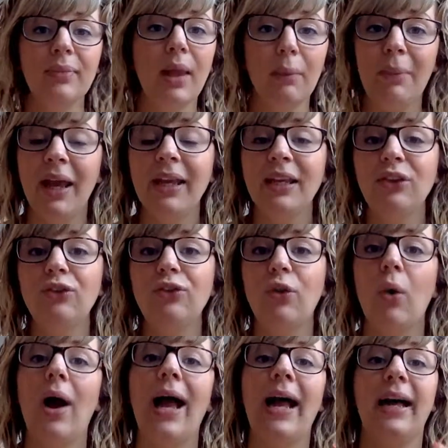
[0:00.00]
making
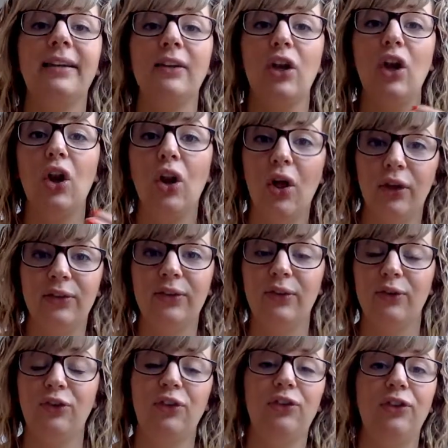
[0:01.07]
sure I had a lot
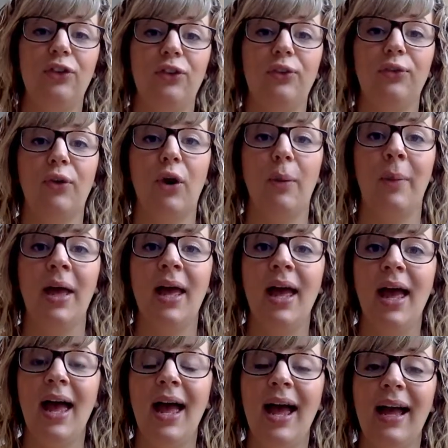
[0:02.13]
to choose from.
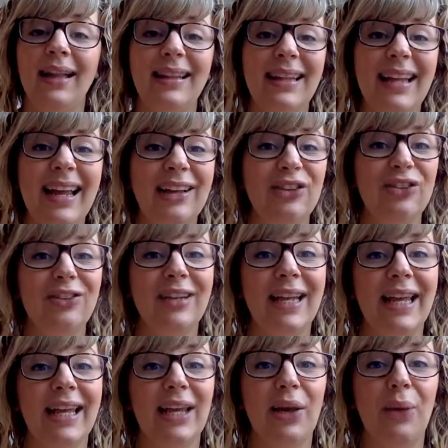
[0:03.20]
And then
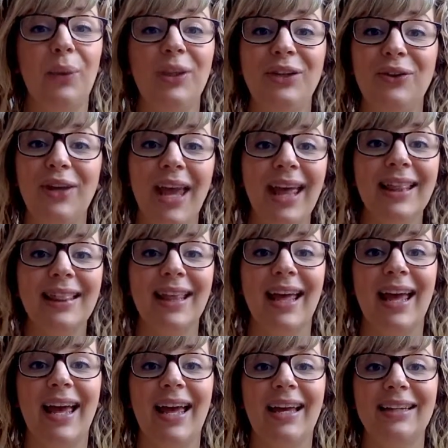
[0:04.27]
actually, when you get
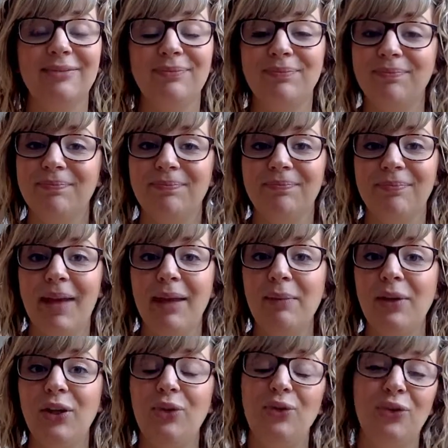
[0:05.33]
there,
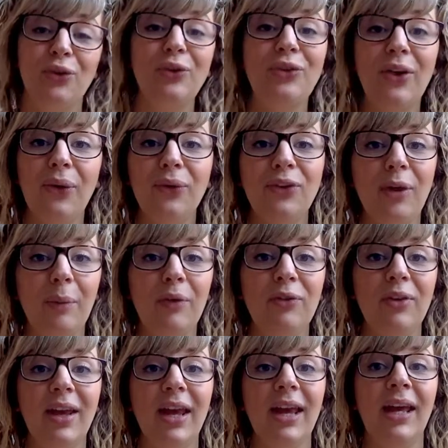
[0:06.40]
maybe you do sell some of
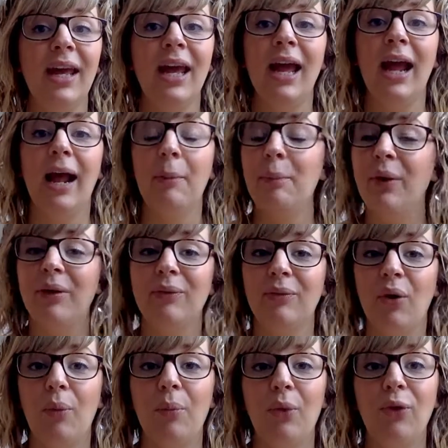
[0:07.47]
it, but
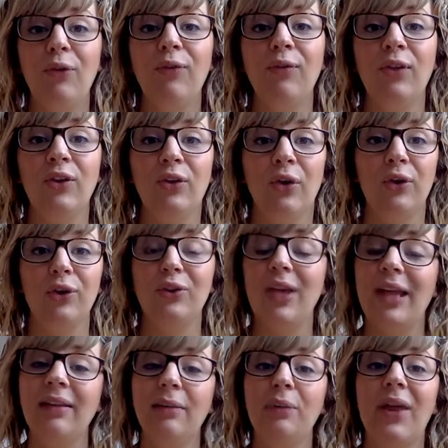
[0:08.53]
more often than not, you
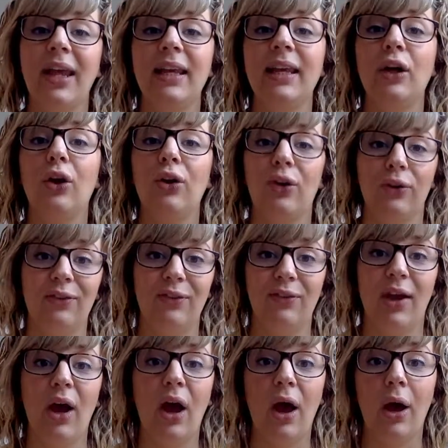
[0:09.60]
end up taking a lot of
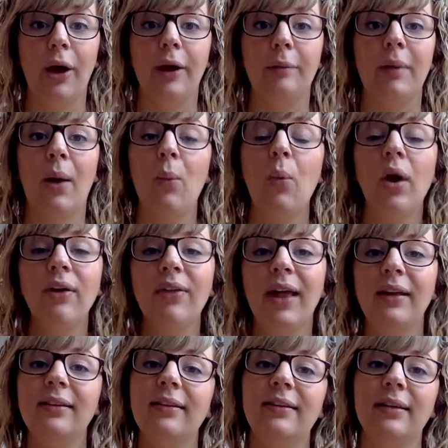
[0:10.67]
it home. And while
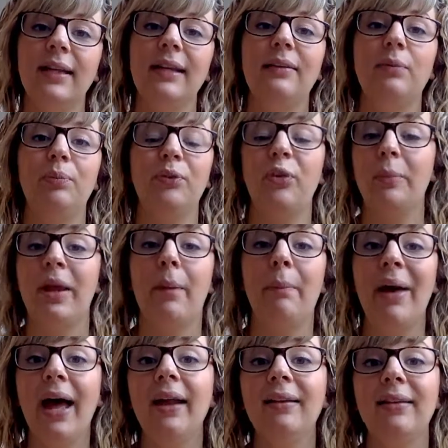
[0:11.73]
that doesn't need to be a
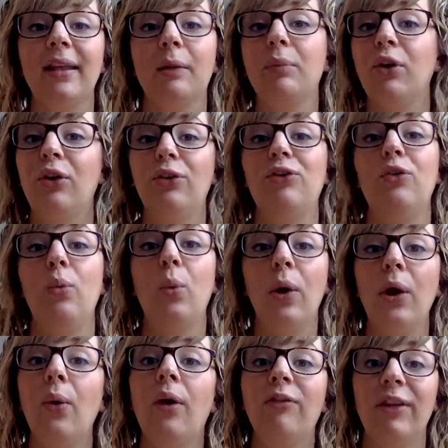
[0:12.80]
bad thing because you
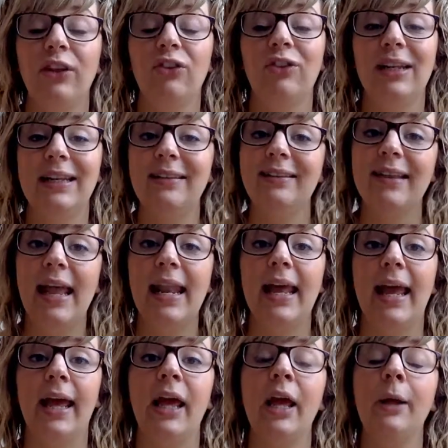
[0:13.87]
will eventually sell
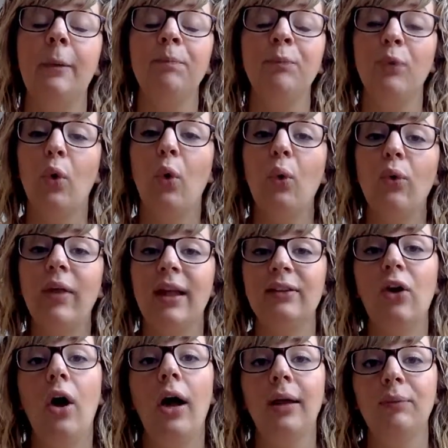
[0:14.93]
it, all that
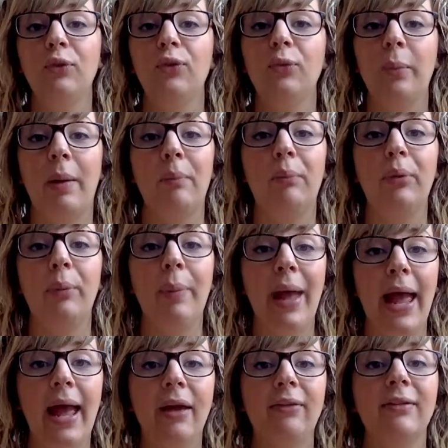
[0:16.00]
time you spent
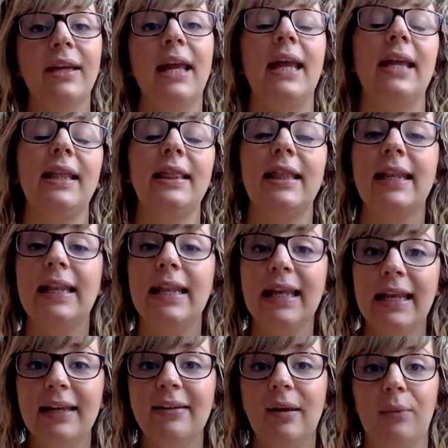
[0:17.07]
preparing it in the
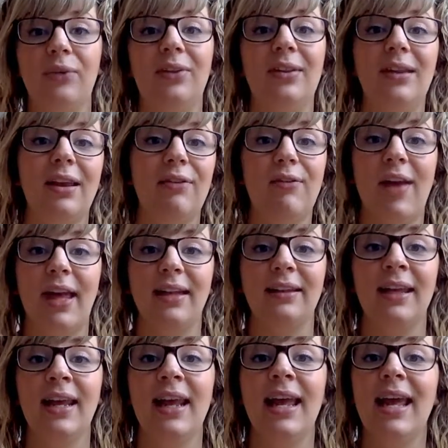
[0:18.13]
lead up to the event,
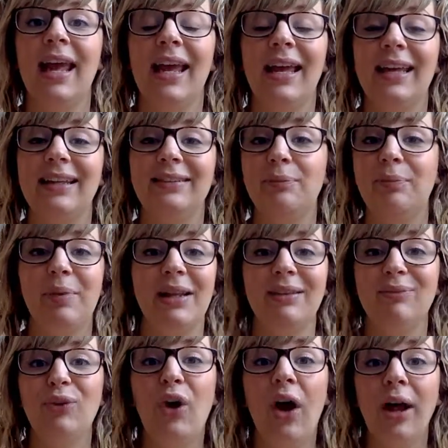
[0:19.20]
it's
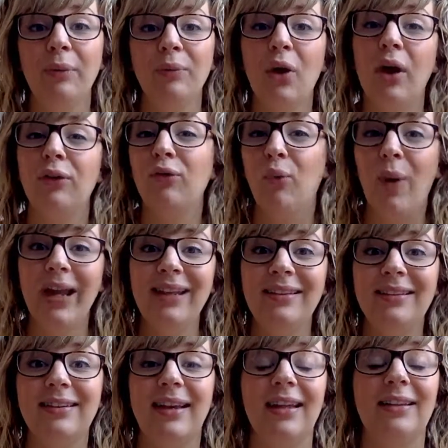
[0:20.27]
been time kind of
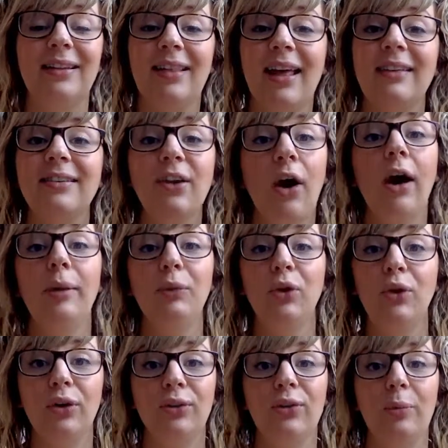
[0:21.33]
wasted. That's time
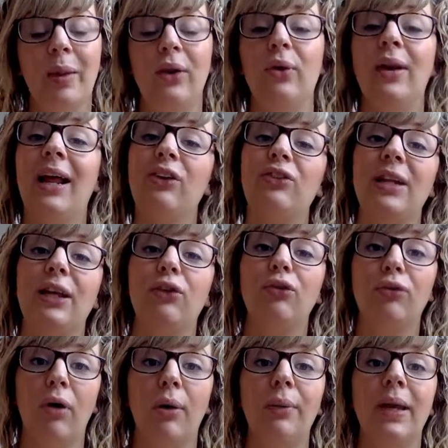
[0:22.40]
you could have spent on actually
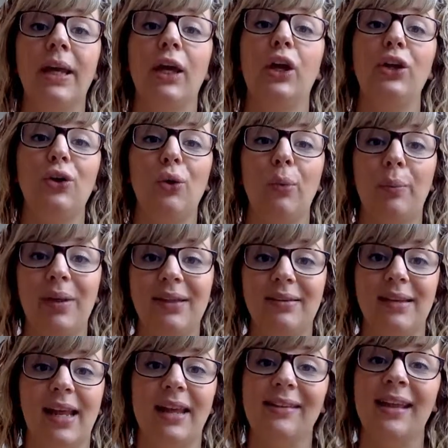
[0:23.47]
growing your
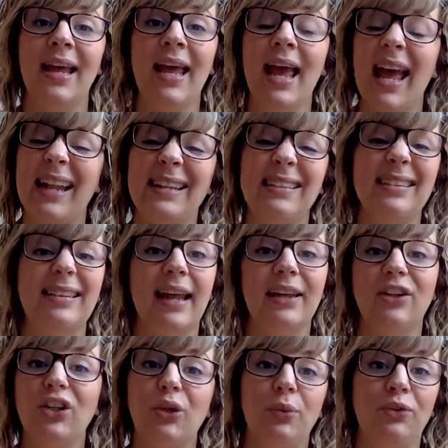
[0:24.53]
business, and
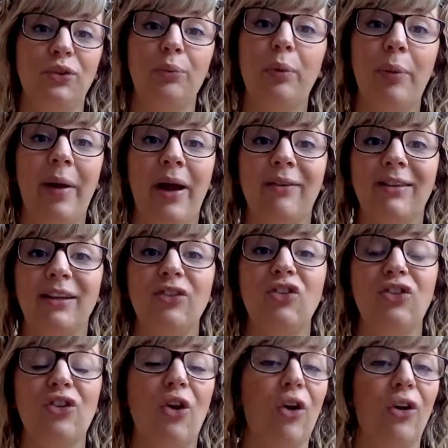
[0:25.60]
instead you were just preparing
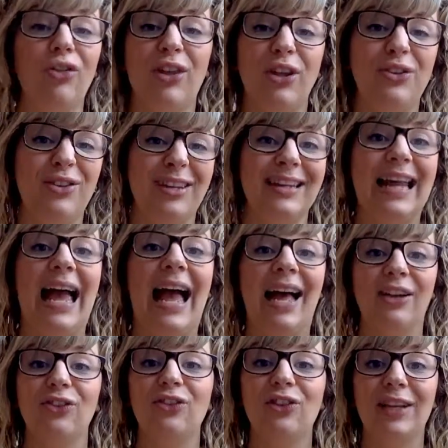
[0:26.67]
stock that you didn't
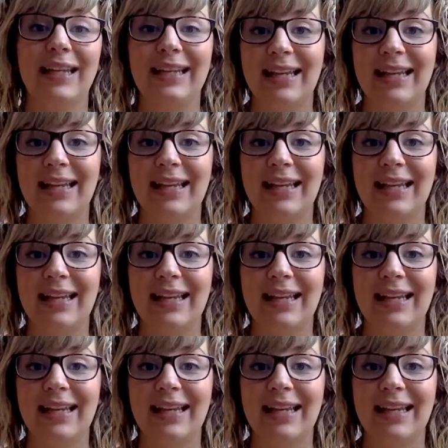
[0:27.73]
actually